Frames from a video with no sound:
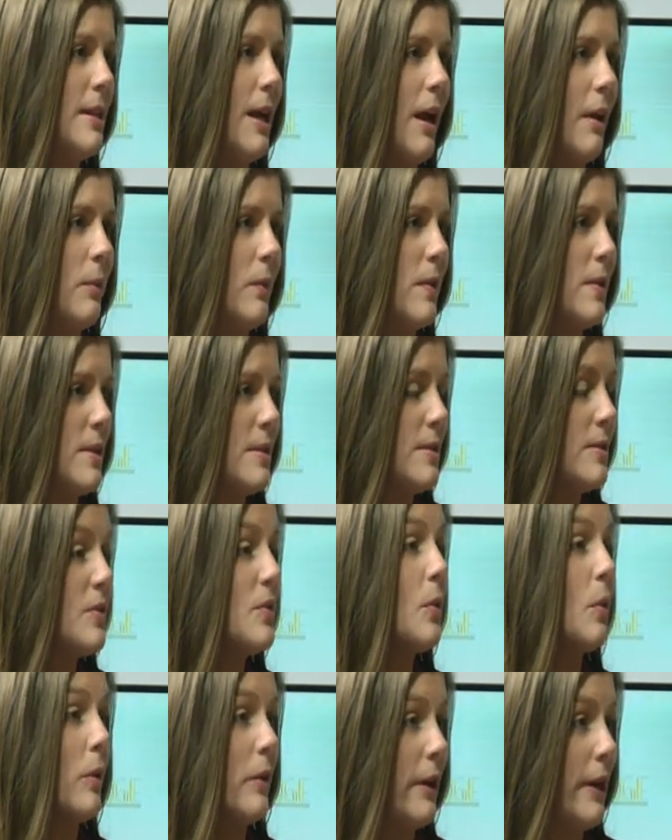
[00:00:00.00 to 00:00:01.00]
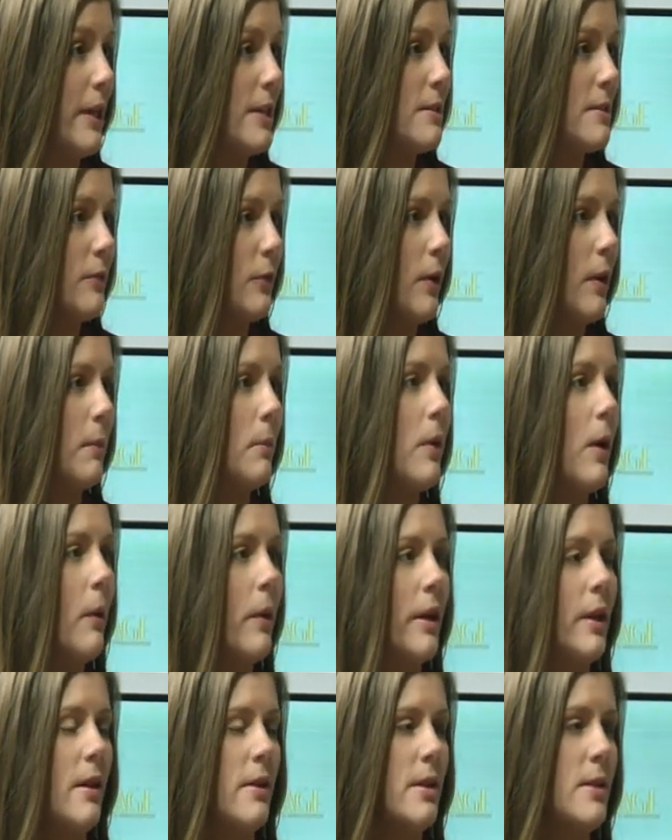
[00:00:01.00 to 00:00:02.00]
time with stories from
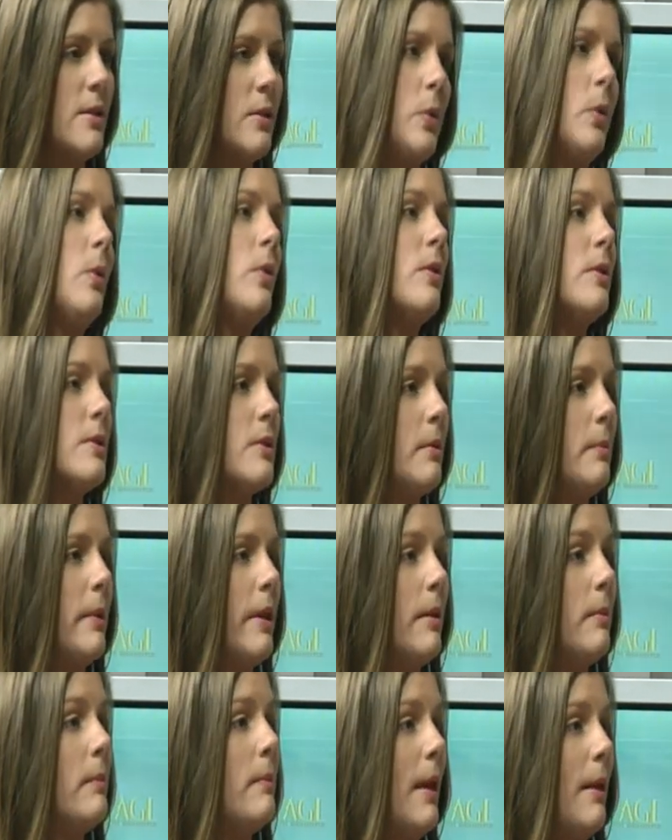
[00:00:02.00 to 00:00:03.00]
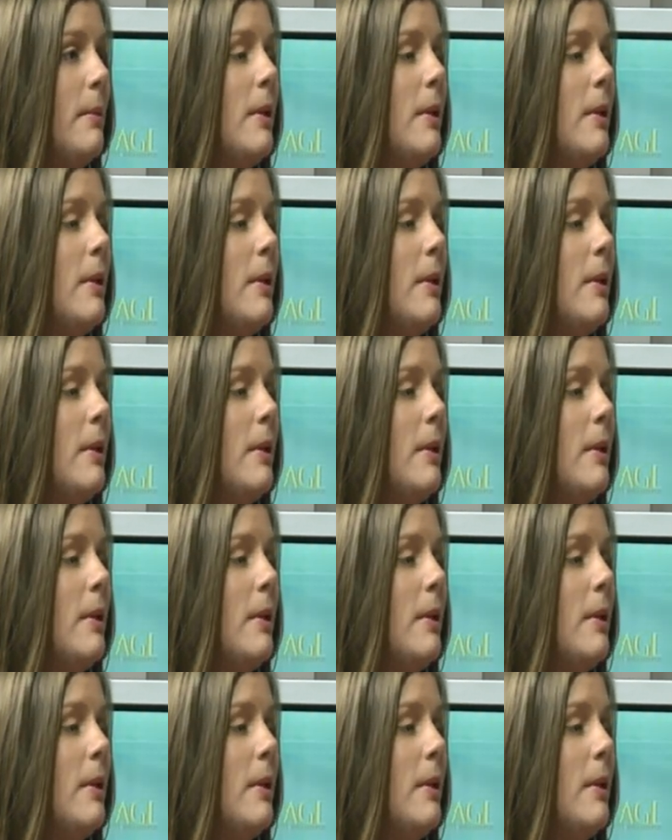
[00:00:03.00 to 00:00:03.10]
going into the schools or maybe